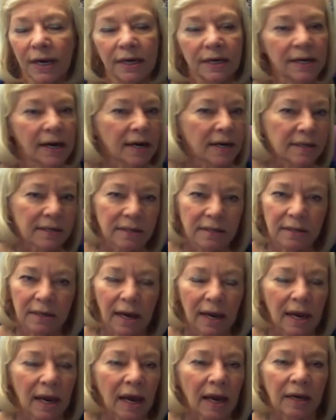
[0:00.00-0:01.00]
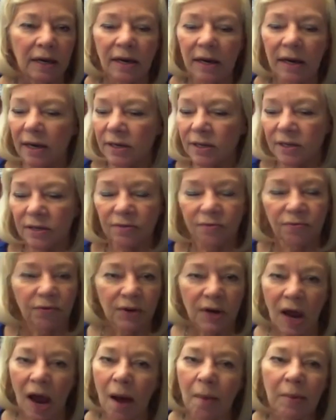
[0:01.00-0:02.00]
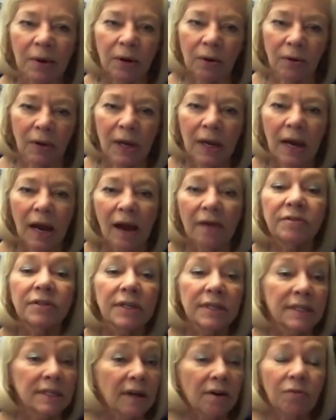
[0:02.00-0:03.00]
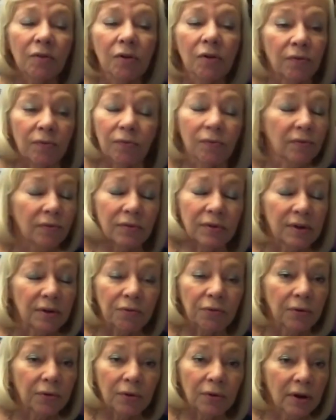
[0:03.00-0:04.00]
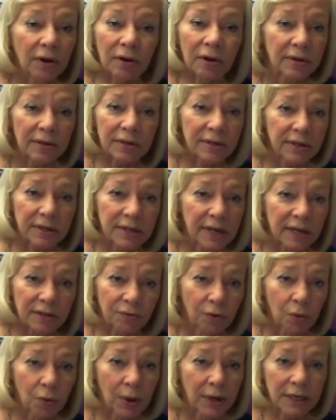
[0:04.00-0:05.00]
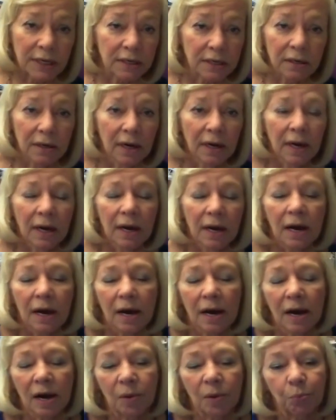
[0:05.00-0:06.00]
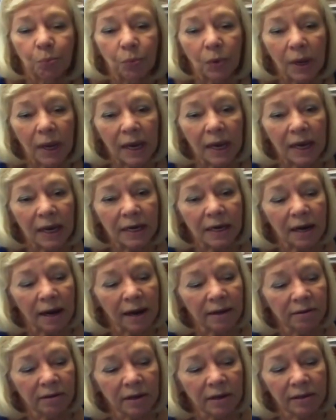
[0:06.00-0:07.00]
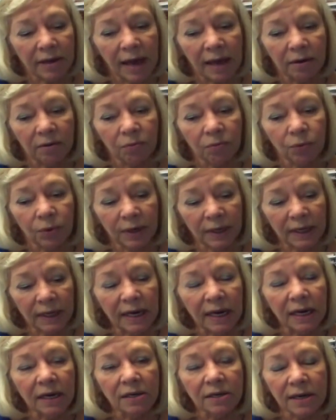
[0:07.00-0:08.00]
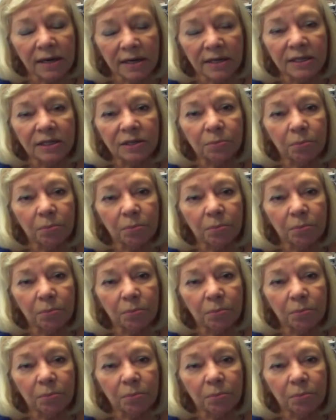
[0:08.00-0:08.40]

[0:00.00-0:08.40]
does, and it's phenomenal. I've seen several different successful ones. And I think that really does